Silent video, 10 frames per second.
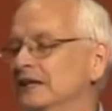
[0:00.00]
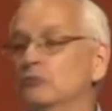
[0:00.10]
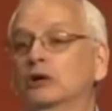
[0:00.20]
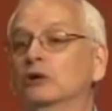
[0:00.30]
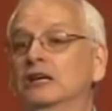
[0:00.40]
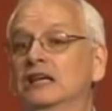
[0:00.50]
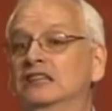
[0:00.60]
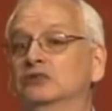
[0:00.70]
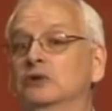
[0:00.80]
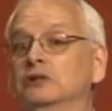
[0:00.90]
And
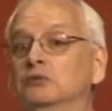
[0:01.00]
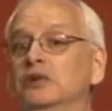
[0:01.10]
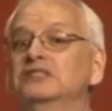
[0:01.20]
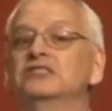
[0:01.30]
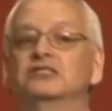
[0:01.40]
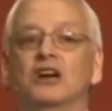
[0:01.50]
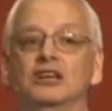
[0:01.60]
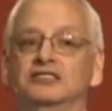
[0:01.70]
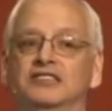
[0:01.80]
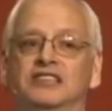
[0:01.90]
whereas what Wesley saw
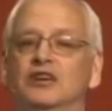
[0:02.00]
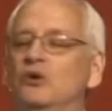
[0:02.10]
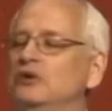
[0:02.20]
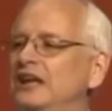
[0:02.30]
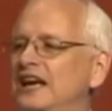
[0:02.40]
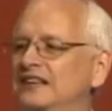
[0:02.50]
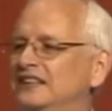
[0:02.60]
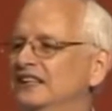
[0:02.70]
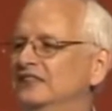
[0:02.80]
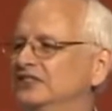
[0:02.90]
is that they only had the
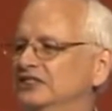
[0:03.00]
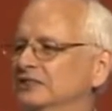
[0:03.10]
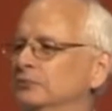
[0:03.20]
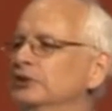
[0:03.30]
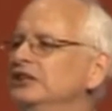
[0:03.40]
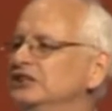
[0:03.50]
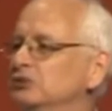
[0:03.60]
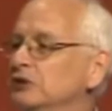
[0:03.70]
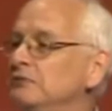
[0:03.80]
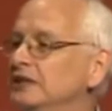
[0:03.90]
gifts to preach,
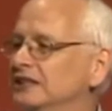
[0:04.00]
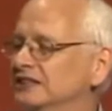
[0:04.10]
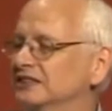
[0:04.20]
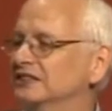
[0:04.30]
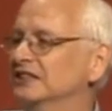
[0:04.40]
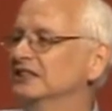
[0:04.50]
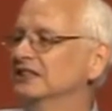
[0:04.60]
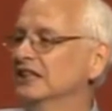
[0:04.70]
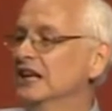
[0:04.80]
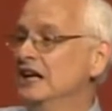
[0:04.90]
we begin to see that